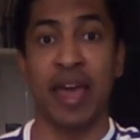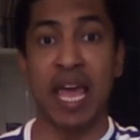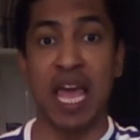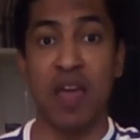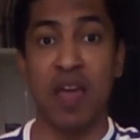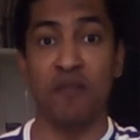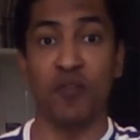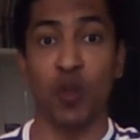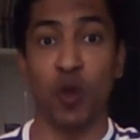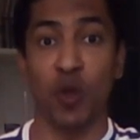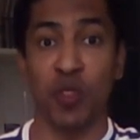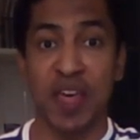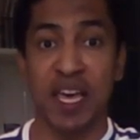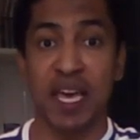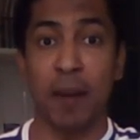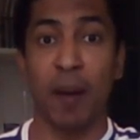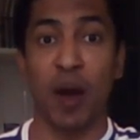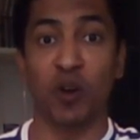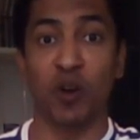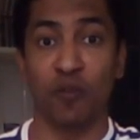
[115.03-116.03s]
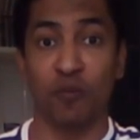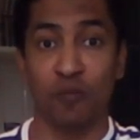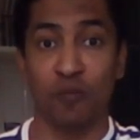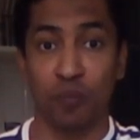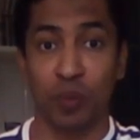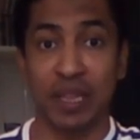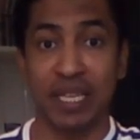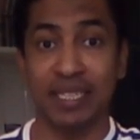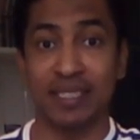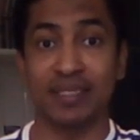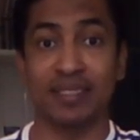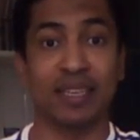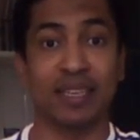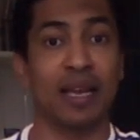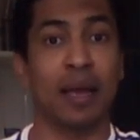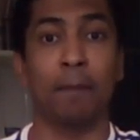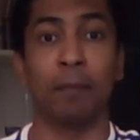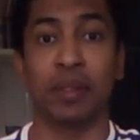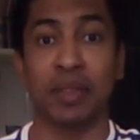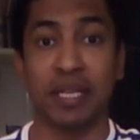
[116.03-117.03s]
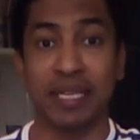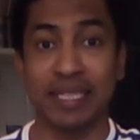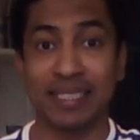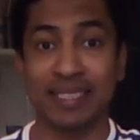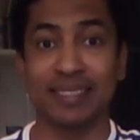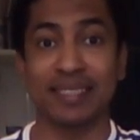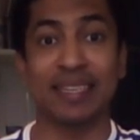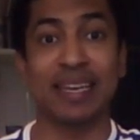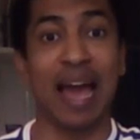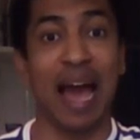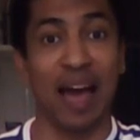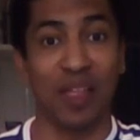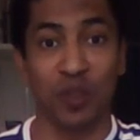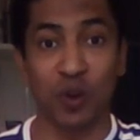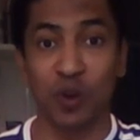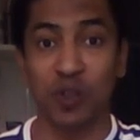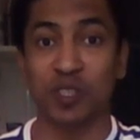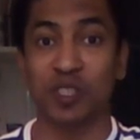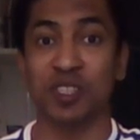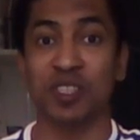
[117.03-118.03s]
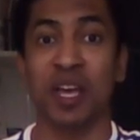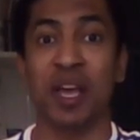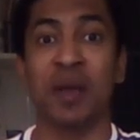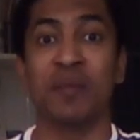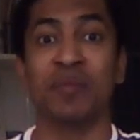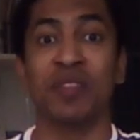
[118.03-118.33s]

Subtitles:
If you think about pleasing others,